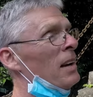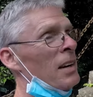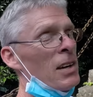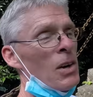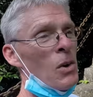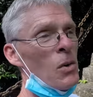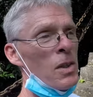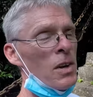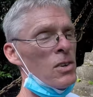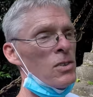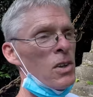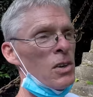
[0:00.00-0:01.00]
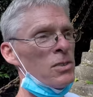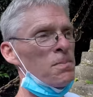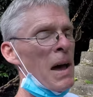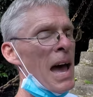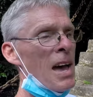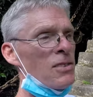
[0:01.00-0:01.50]
you know, there's
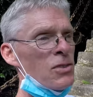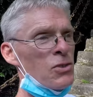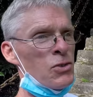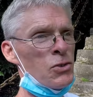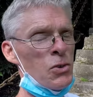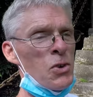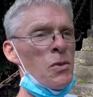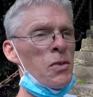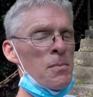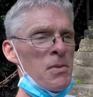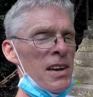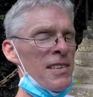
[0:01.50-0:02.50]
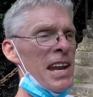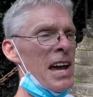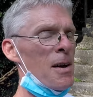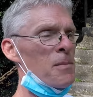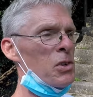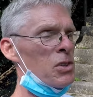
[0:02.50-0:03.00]
passes through from
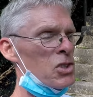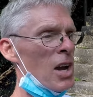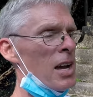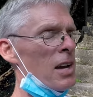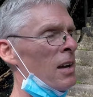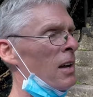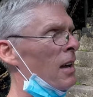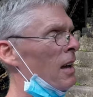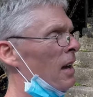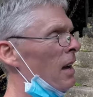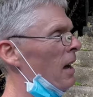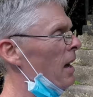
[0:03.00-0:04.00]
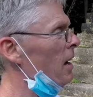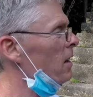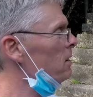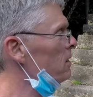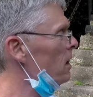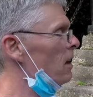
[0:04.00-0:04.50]
Vietnam to China,
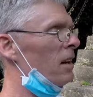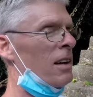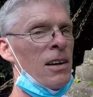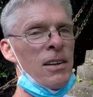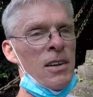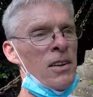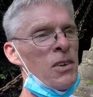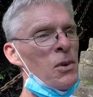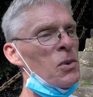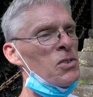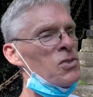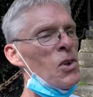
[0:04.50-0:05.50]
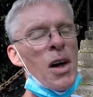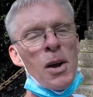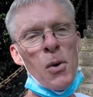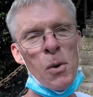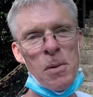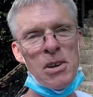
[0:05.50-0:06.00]
and there was not a
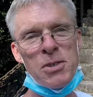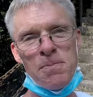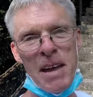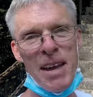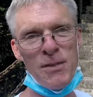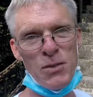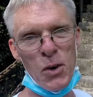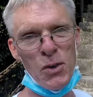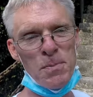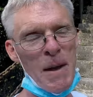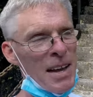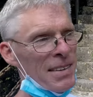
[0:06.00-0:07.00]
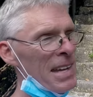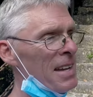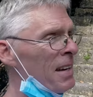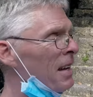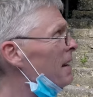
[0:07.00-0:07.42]
whole bunch of paved roads back then.